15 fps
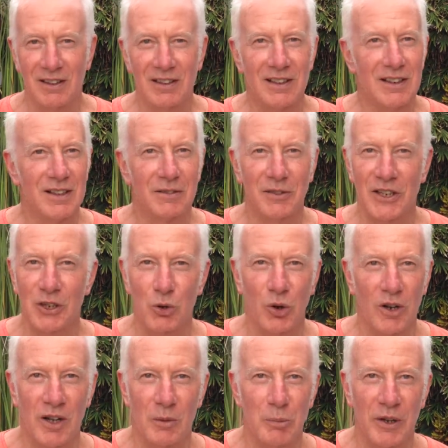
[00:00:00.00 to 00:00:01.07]
lovely
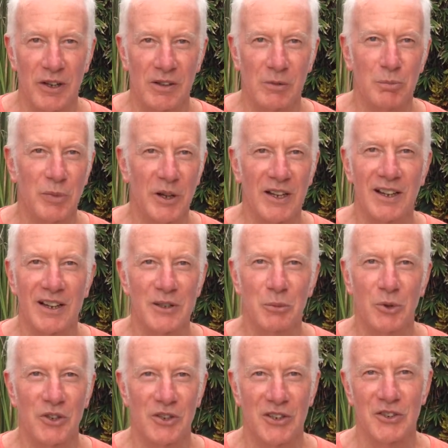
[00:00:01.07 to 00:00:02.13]
quiet part of Bali
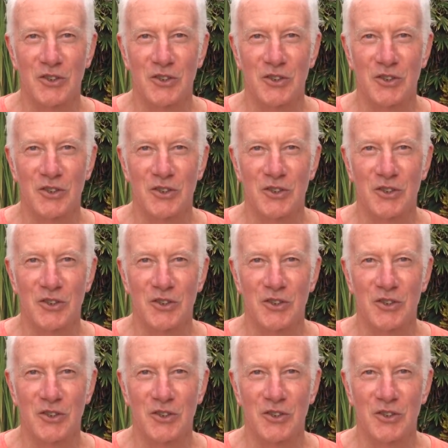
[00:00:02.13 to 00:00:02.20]
with the